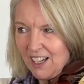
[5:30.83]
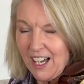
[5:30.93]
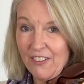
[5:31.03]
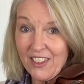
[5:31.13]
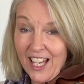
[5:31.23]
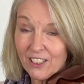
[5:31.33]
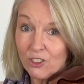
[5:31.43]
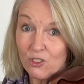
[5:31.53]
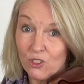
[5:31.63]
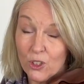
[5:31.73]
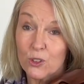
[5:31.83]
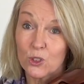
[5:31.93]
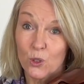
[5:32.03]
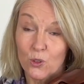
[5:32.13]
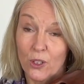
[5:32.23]
And those
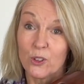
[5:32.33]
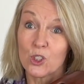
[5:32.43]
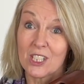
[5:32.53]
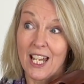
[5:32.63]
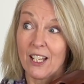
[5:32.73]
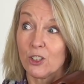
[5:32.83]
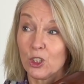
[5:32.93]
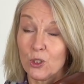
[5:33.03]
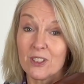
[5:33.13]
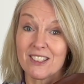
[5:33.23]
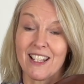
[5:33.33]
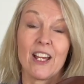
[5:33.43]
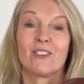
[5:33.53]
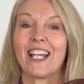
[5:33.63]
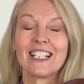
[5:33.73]
two notes should
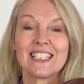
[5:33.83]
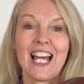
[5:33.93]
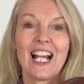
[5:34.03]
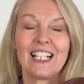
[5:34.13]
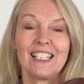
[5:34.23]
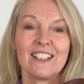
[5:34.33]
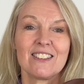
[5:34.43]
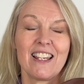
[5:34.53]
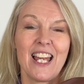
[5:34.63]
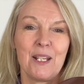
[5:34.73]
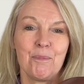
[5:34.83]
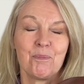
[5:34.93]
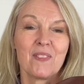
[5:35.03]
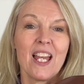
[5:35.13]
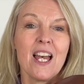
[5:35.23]
sound exactly the same.
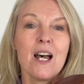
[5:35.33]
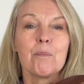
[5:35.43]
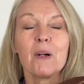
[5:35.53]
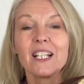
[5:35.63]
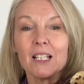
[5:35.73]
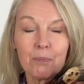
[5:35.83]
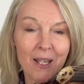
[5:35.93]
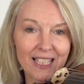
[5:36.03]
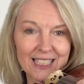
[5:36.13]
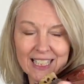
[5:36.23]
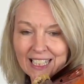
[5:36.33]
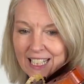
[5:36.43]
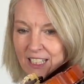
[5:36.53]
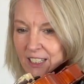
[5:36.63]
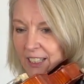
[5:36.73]
But it makes it
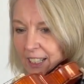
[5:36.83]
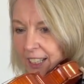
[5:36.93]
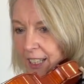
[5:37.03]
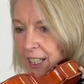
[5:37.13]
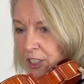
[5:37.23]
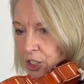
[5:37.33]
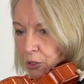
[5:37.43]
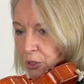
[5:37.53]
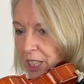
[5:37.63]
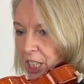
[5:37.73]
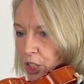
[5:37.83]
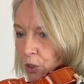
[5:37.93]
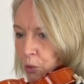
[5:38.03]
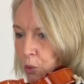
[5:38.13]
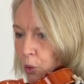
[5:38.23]
easier to reach
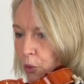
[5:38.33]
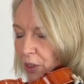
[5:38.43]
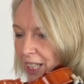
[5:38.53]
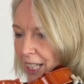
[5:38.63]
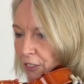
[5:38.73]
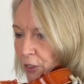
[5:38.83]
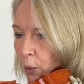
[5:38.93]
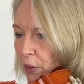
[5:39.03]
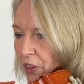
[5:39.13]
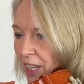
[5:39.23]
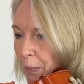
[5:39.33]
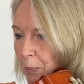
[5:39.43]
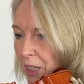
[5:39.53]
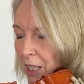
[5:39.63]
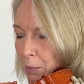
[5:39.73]
your fourth finger if your
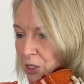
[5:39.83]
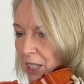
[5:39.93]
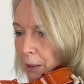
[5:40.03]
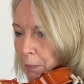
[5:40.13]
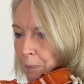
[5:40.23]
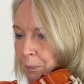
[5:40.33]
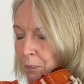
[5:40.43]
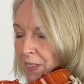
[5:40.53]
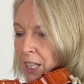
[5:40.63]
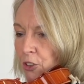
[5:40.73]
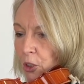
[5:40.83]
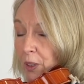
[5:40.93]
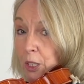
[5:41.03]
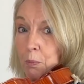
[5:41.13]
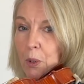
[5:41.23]
thumb comes up. So
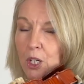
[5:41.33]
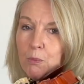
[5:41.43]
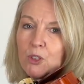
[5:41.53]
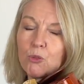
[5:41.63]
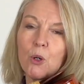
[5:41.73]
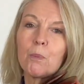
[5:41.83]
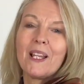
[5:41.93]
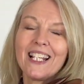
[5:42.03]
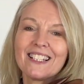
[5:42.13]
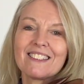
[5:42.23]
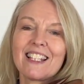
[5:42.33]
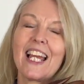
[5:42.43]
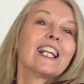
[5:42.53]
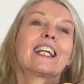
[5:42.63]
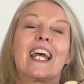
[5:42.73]
in a moment we'll play the
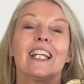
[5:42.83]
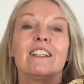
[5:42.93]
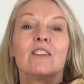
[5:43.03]
scale again.